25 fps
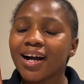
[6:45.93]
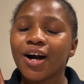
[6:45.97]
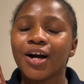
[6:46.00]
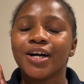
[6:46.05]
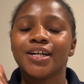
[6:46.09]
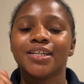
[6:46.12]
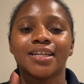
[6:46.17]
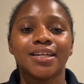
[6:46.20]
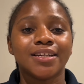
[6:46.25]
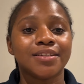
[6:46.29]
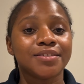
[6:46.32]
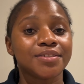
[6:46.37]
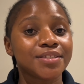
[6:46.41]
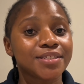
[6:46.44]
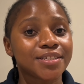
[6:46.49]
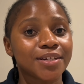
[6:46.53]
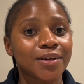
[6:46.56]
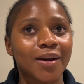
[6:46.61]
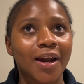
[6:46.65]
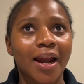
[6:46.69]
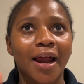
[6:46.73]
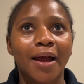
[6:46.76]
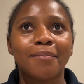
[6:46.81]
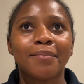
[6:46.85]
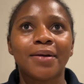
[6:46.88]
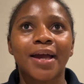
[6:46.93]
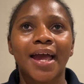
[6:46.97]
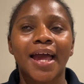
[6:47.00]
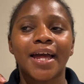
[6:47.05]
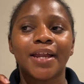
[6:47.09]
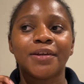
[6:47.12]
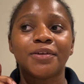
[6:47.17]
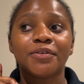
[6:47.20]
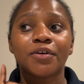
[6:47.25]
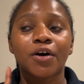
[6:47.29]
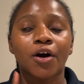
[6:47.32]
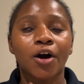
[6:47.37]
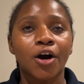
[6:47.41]
on instagram
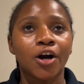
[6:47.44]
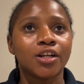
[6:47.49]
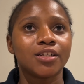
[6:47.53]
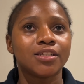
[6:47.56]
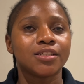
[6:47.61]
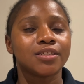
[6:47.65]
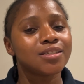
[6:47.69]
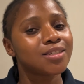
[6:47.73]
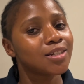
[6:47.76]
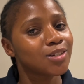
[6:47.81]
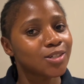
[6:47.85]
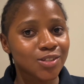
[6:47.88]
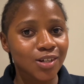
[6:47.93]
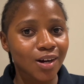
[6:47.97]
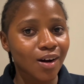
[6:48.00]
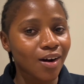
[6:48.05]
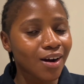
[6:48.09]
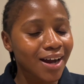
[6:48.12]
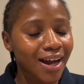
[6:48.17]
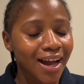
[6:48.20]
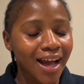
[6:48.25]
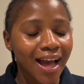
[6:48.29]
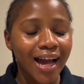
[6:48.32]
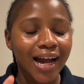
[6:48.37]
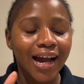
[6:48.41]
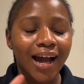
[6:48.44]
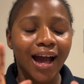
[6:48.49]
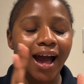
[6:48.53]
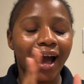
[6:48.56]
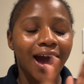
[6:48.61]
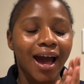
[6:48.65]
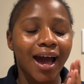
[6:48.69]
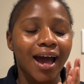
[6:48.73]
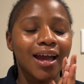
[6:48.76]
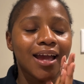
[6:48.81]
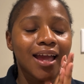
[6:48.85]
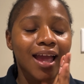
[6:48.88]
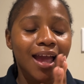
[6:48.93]
and on tiktok
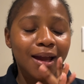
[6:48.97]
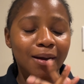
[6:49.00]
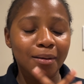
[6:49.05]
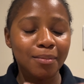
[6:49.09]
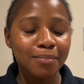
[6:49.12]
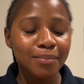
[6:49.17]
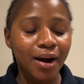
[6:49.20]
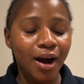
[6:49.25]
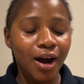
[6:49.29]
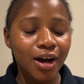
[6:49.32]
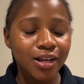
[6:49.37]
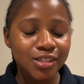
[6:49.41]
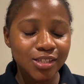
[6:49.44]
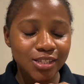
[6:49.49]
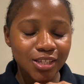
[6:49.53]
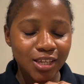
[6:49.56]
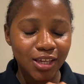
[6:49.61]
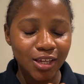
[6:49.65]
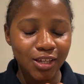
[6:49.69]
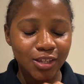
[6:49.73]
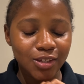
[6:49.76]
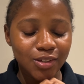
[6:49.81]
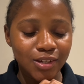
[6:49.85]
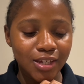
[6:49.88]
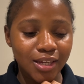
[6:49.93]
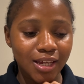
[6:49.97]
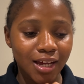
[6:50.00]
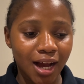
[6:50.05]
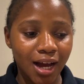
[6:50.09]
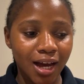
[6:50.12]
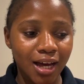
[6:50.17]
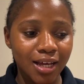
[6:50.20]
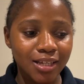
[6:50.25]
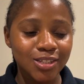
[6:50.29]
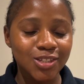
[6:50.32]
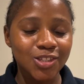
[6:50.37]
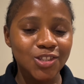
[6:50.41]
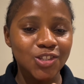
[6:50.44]
i am asking you
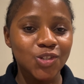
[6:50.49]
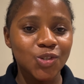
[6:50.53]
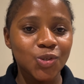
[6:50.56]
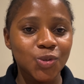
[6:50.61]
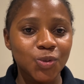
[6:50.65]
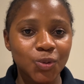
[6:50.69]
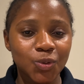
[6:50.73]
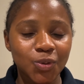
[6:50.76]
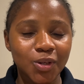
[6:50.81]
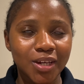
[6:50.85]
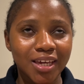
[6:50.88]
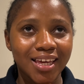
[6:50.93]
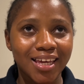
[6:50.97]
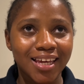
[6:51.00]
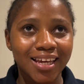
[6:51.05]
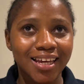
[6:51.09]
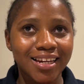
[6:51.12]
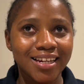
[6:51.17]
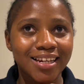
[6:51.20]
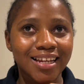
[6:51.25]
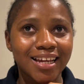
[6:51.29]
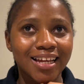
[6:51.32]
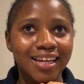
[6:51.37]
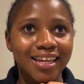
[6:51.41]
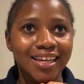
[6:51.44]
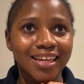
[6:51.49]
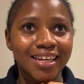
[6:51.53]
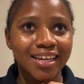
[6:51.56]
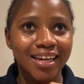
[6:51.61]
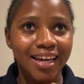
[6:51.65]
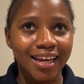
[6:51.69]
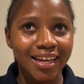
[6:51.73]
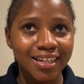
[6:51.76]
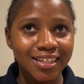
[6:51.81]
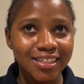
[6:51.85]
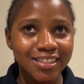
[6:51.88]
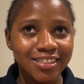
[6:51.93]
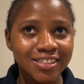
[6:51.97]
guys to
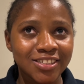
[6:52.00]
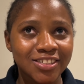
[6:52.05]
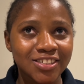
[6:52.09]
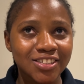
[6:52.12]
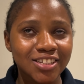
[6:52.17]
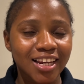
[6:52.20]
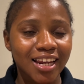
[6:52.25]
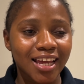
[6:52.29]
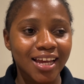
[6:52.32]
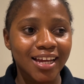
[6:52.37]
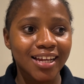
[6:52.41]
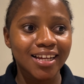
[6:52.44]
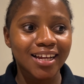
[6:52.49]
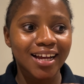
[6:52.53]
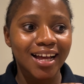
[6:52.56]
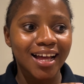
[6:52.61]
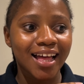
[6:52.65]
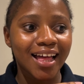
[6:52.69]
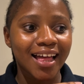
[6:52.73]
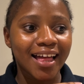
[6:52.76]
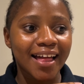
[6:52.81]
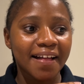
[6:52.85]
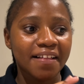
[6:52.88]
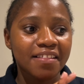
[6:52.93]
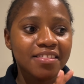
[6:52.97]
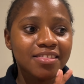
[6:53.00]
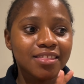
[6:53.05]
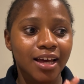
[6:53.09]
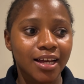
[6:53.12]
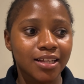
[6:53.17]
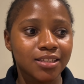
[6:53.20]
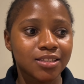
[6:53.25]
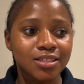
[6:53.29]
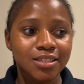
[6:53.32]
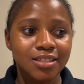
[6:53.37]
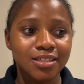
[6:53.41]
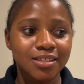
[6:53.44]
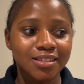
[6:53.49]
engage like
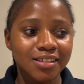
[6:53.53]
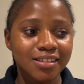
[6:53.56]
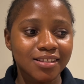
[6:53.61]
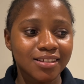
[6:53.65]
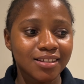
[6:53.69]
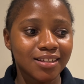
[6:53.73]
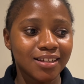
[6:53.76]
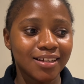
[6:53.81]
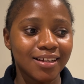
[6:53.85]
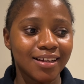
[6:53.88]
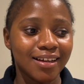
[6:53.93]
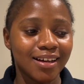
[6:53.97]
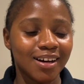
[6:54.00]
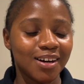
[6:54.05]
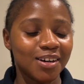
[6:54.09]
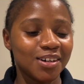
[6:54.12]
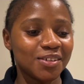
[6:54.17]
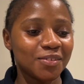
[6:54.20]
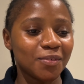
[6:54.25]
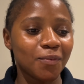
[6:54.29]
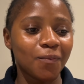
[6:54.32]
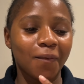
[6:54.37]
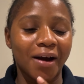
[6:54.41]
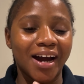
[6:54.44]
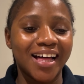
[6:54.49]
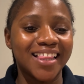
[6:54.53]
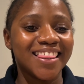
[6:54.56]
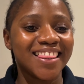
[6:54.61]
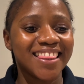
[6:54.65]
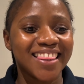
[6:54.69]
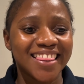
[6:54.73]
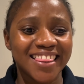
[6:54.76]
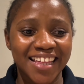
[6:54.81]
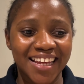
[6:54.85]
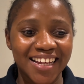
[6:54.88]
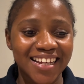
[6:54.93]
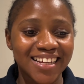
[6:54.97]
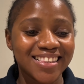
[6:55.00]
that's one
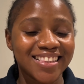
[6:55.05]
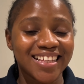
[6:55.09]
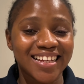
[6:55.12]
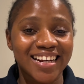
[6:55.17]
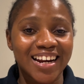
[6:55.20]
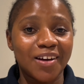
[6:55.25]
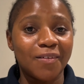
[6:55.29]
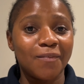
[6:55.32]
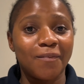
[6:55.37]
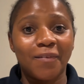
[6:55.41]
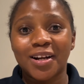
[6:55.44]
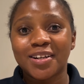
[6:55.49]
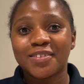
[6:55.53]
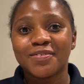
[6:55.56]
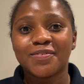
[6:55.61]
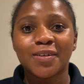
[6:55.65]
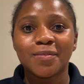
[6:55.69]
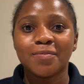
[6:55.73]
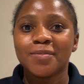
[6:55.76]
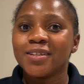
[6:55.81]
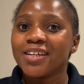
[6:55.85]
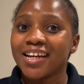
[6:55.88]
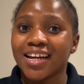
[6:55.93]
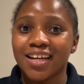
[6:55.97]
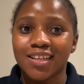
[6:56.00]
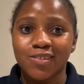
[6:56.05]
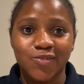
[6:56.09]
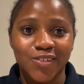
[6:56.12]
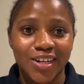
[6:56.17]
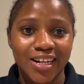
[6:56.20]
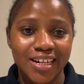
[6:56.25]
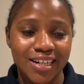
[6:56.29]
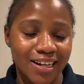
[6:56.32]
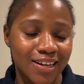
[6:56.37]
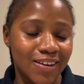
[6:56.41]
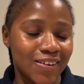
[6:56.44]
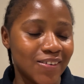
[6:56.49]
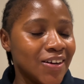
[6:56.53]
thing that i want from you guys
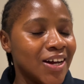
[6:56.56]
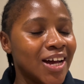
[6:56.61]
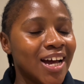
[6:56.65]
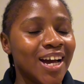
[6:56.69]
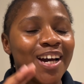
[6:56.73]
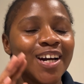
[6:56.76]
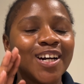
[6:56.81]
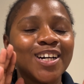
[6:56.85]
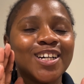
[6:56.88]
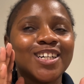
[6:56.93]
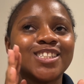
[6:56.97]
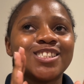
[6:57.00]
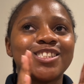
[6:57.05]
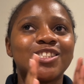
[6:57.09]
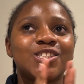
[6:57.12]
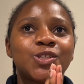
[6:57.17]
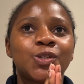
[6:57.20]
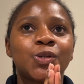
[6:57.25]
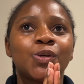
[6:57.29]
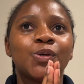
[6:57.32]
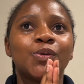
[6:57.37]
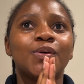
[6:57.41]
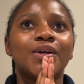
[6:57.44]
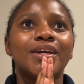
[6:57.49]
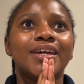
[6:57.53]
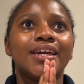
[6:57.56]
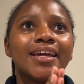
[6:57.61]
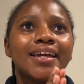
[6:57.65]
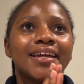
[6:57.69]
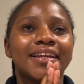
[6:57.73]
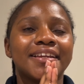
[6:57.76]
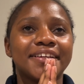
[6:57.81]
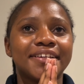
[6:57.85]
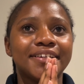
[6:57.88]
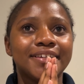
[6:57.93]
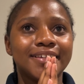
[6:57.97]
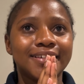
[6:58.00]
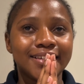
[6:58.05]
right now to
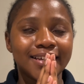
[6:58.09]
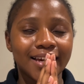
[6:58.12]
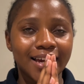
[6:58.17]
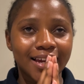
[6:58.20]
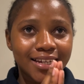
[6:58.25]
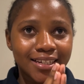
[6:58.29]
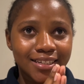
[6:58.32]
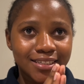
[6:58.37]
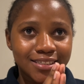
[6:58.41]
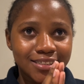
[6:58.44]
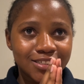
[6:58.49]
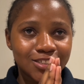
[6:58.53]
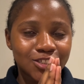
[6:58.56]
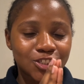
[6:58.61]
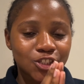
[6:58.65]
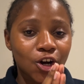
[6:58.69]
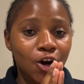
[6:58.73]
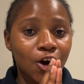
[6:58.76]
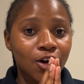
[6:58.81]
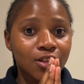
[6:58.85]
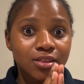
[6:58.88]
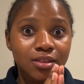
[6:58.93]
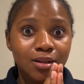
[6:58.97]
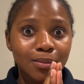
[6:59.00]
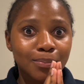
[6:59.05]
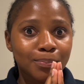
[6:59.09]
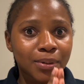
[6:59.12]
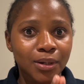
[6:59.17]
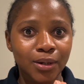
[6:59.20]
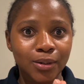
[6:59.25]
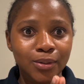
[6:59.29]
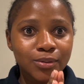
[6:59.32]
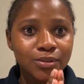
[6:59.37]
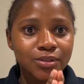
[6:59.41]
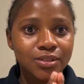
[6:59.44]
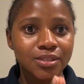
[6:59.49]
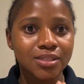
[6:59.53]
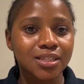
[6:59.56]
engage on the
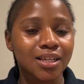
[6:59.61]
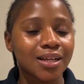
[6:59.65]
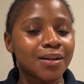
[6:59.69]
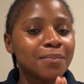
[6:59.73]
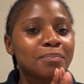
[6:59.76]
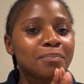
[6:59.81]
posts